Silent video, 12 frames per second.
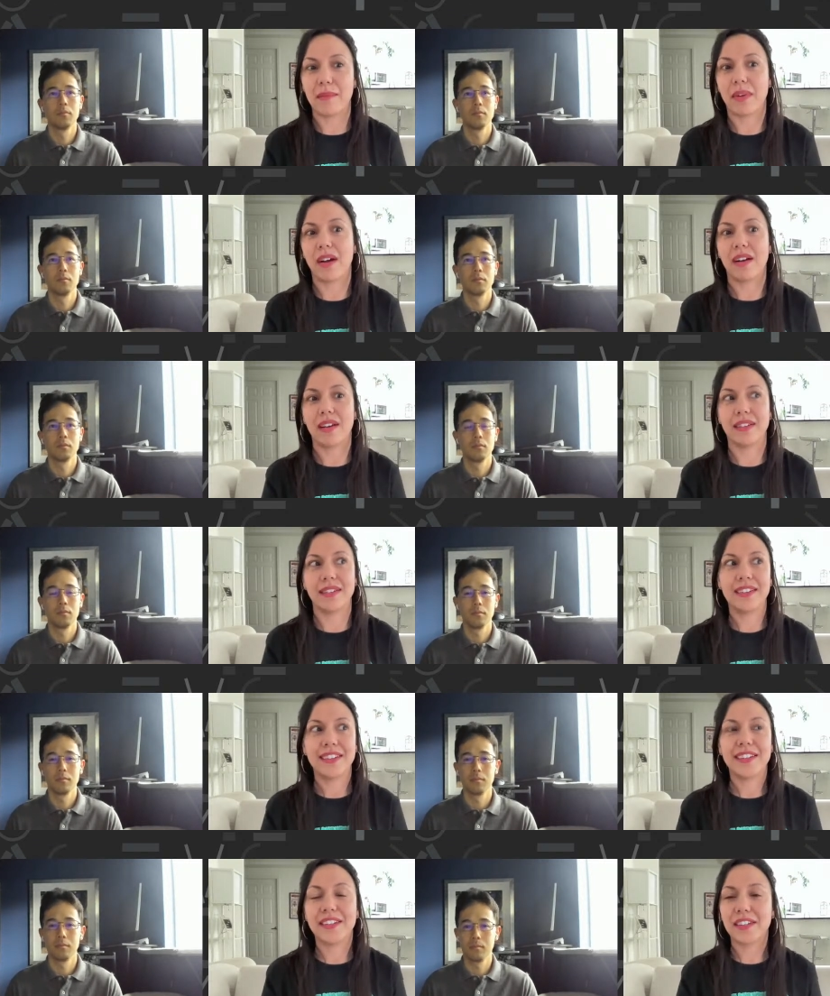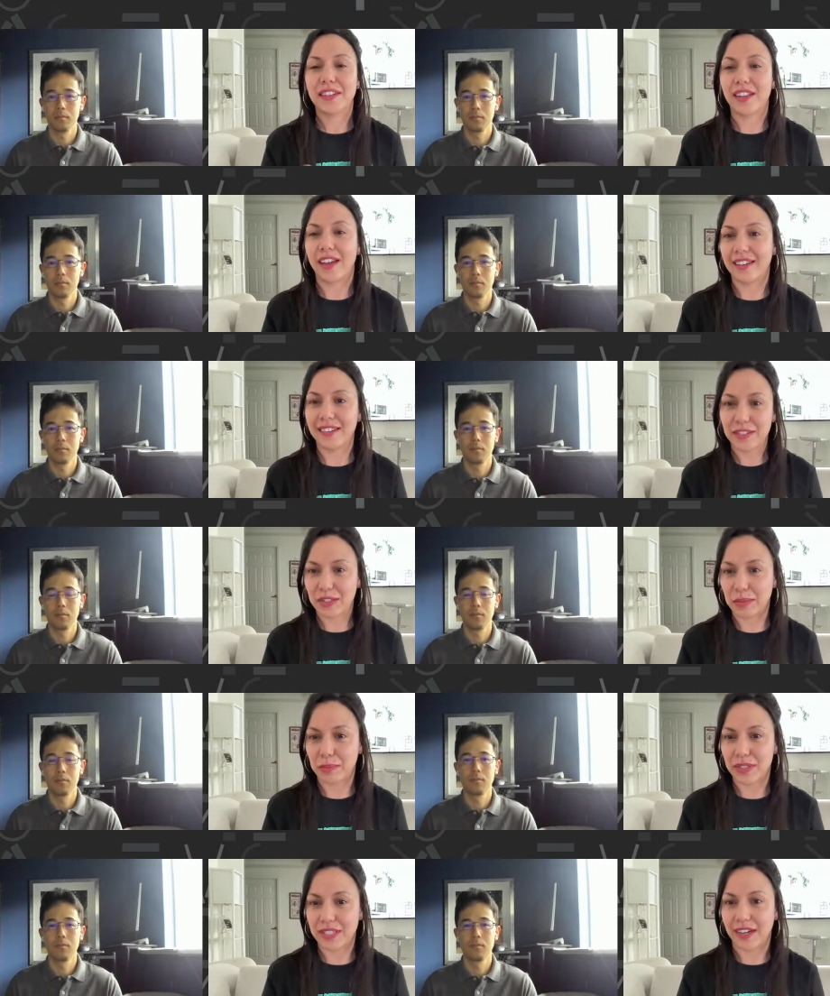Speaker 1: I'm not like
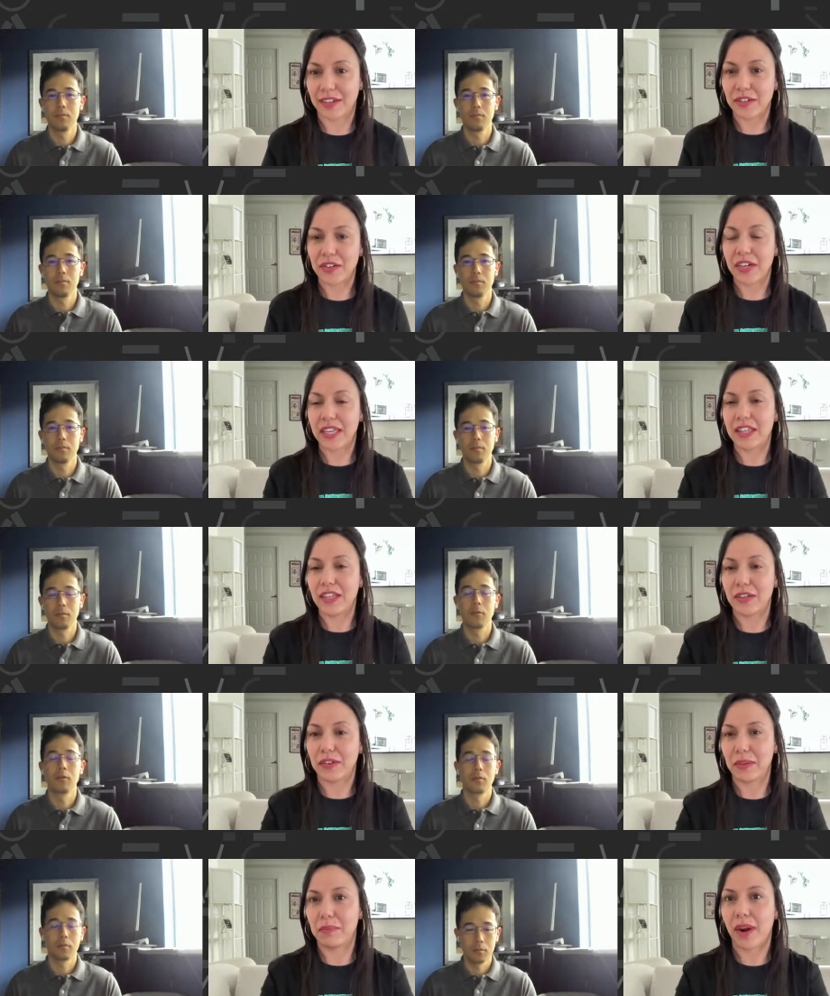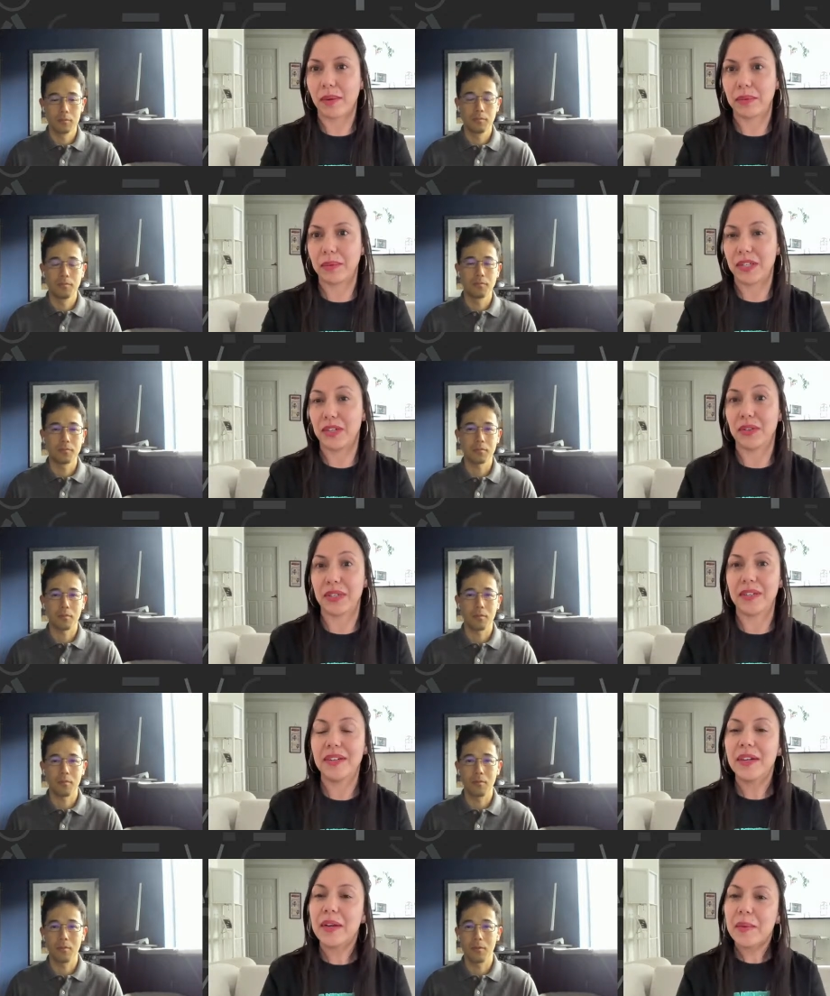super technical. I think you could probably do a
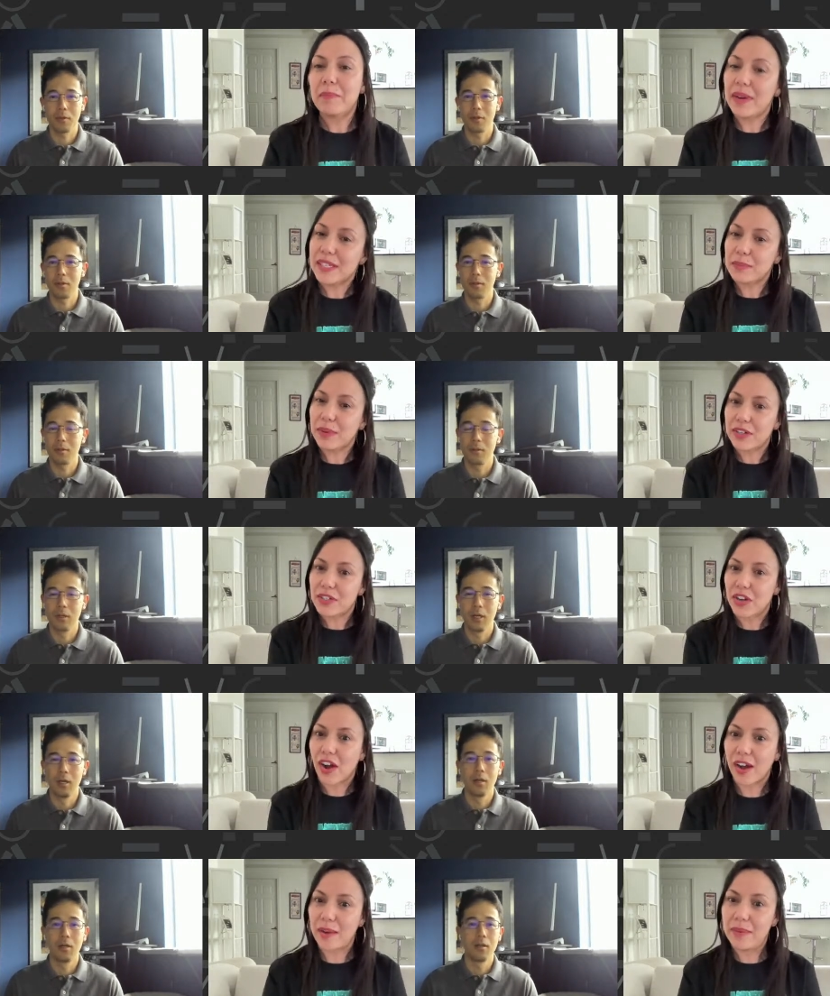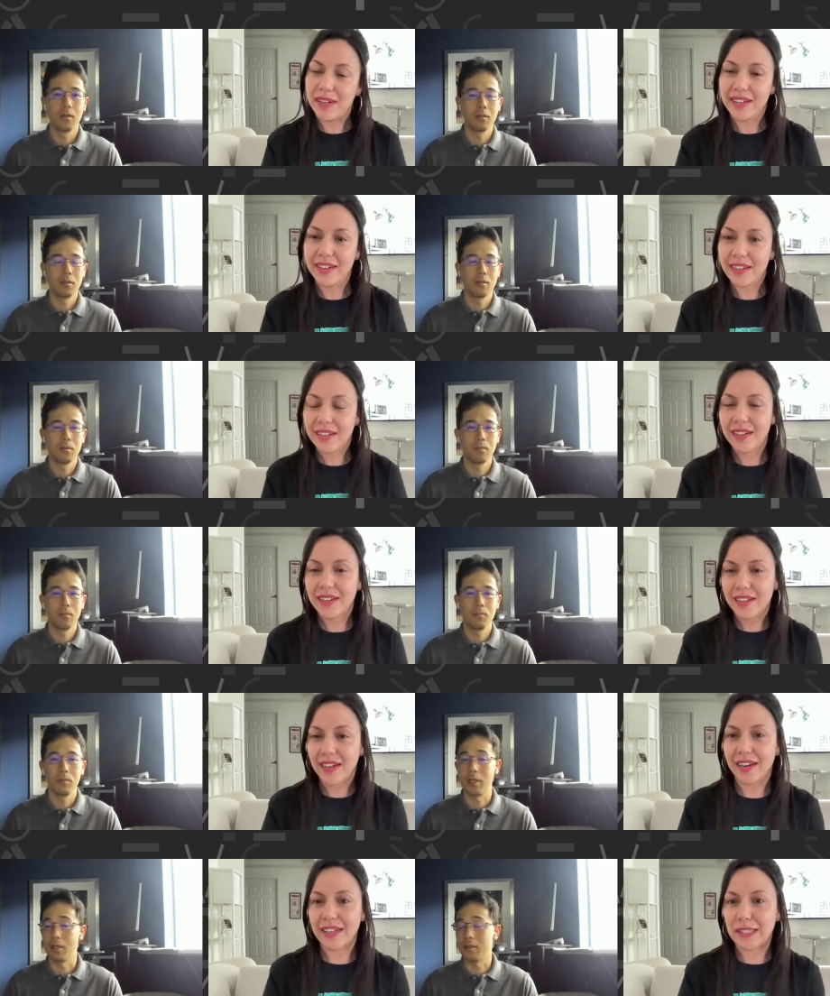much better job
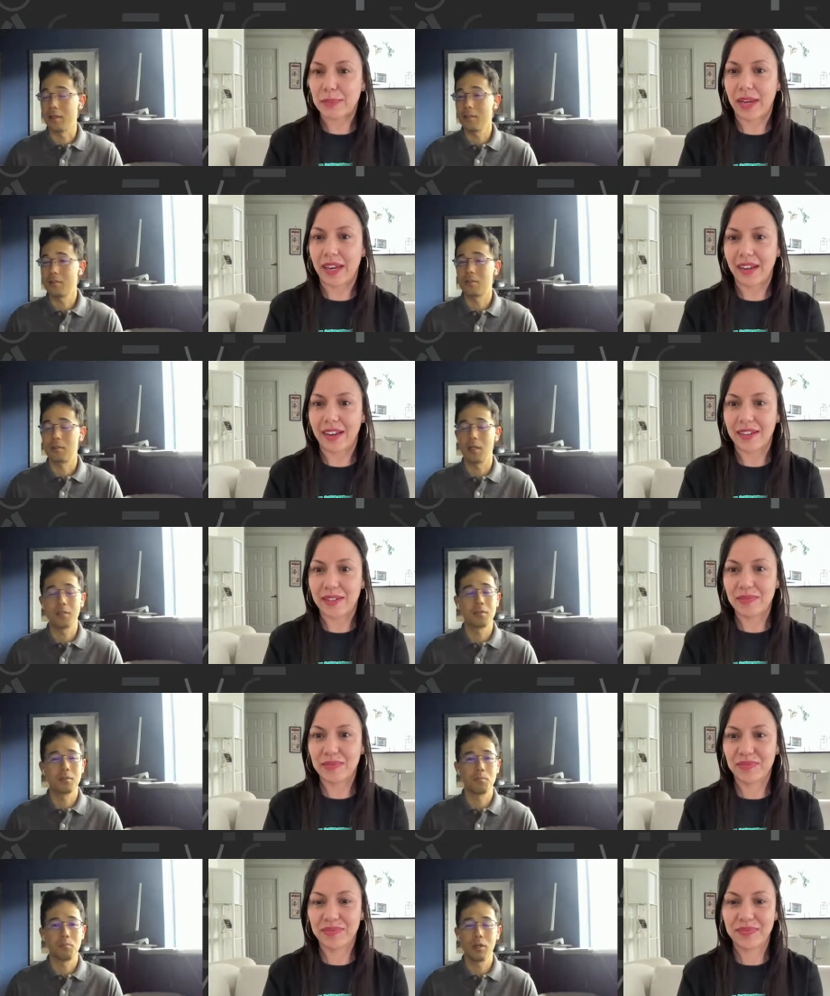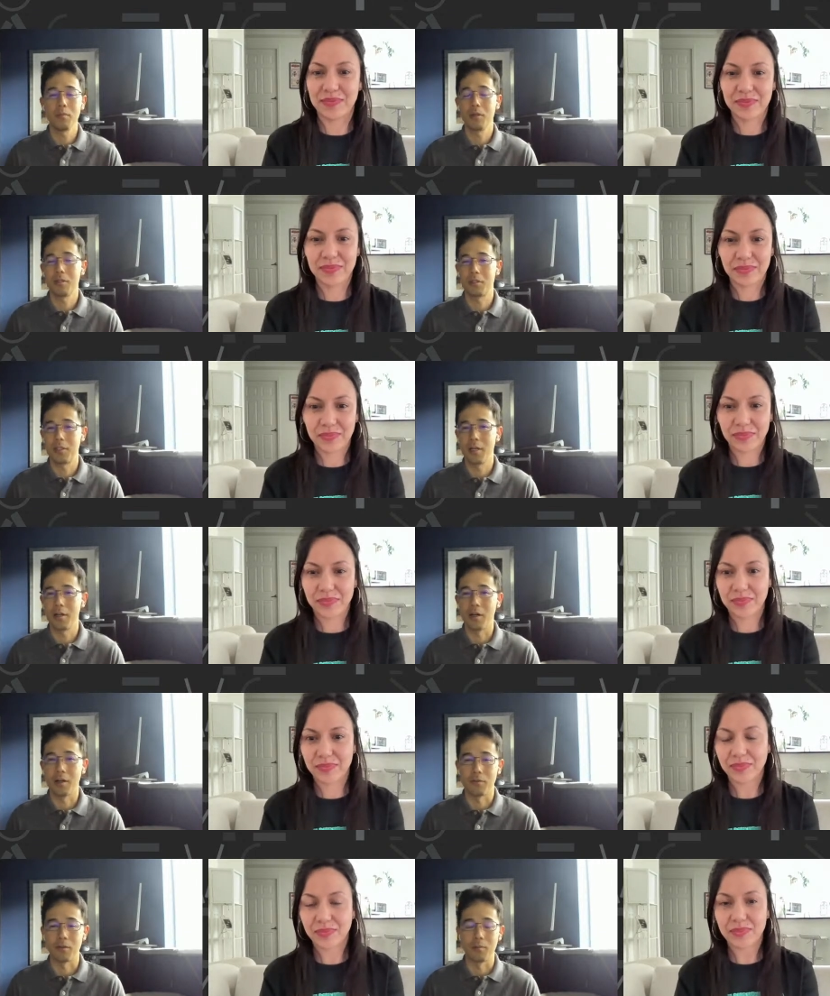
Speaker 2: at explaining. Yeah, that's pretty much dead
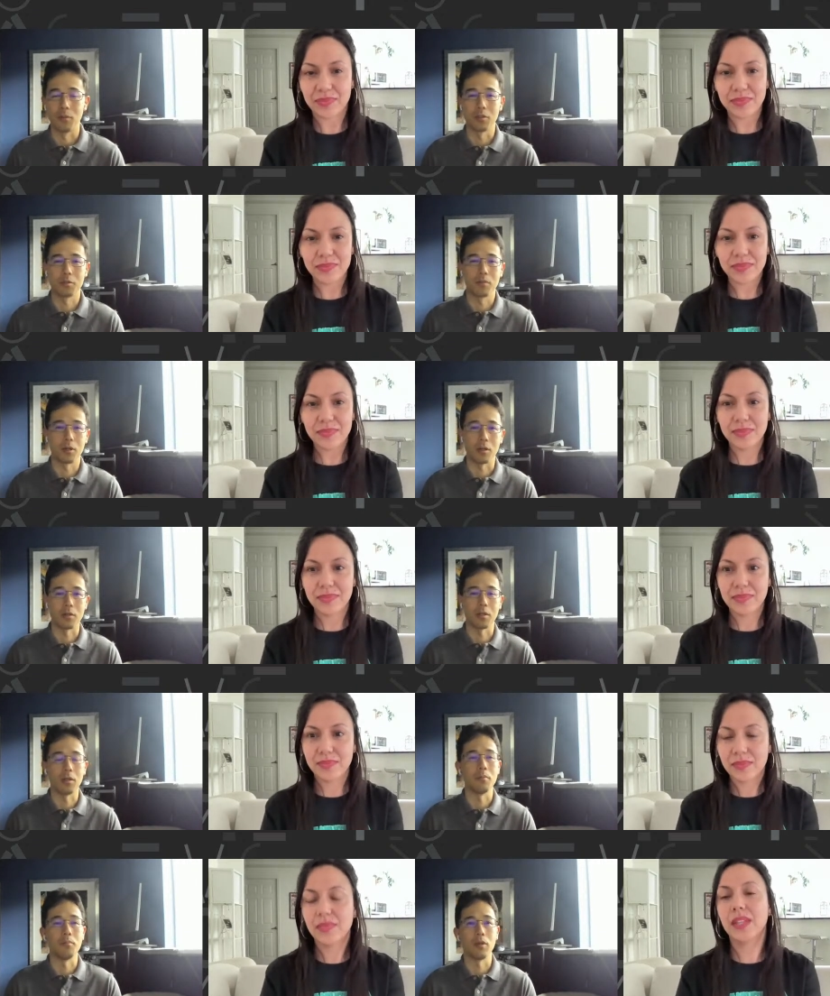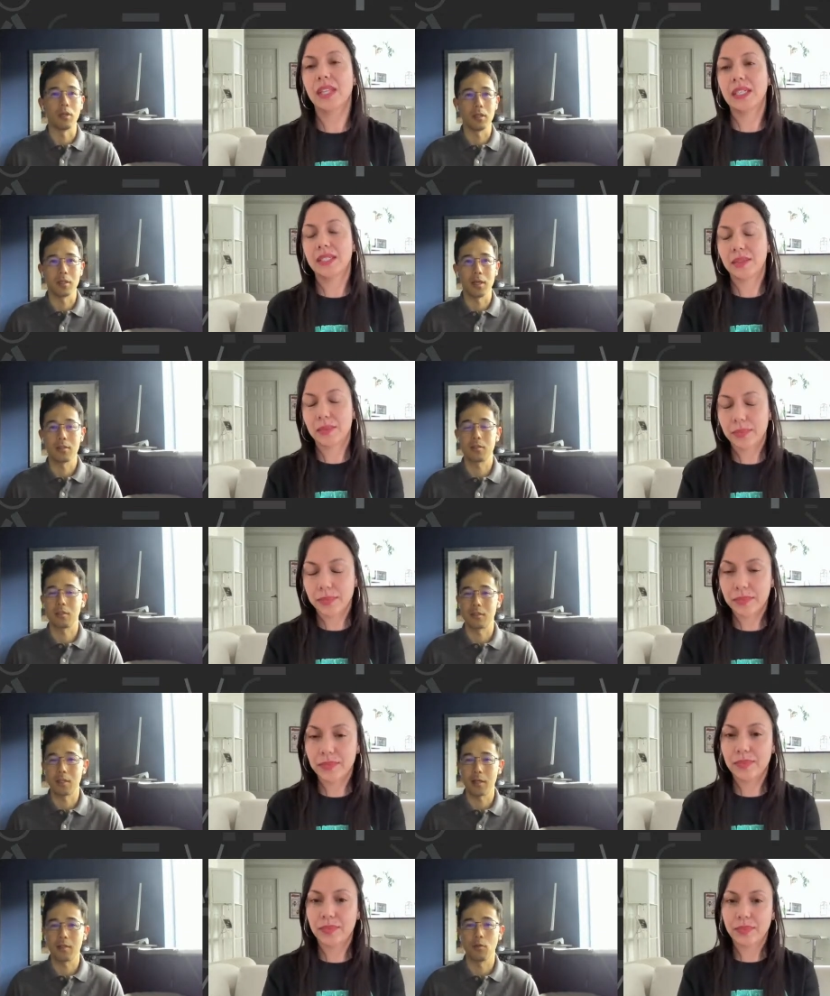on for the most part. That's
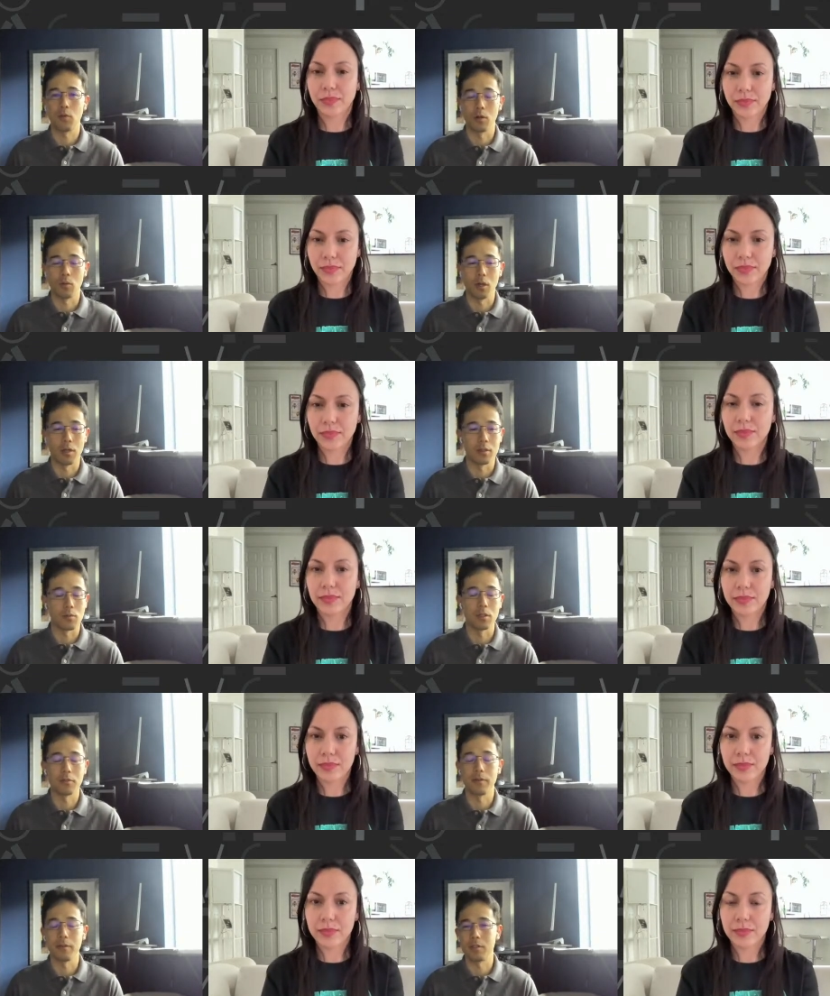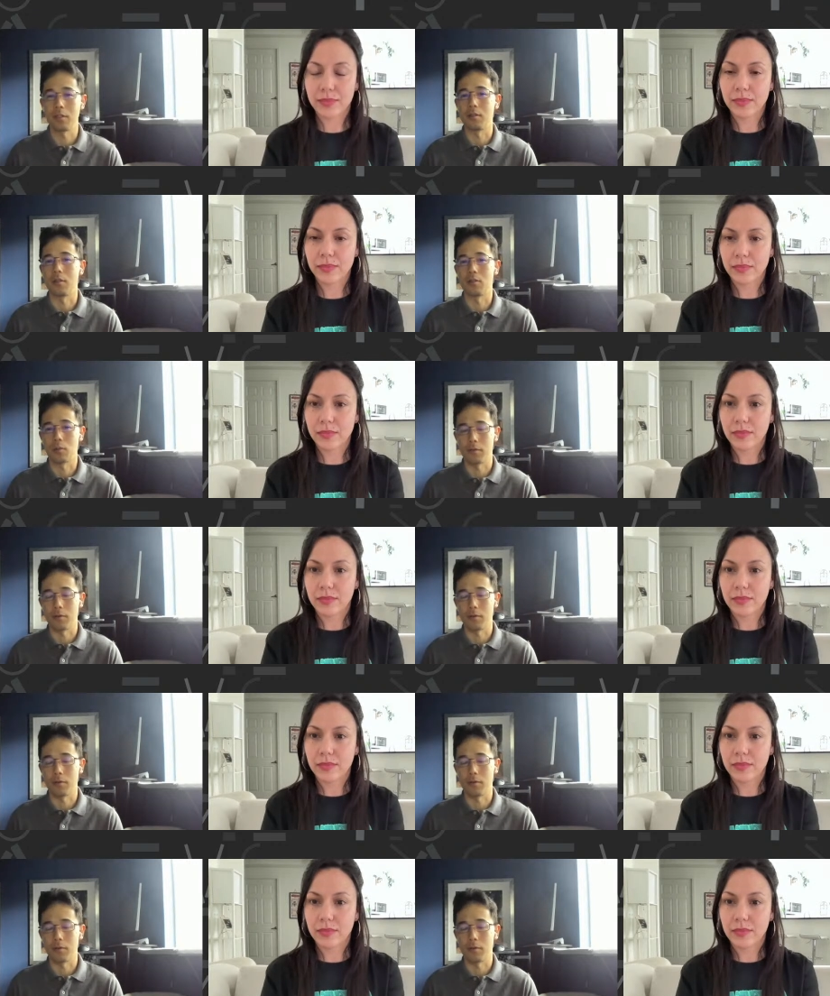exactly what it was. It was 50 and then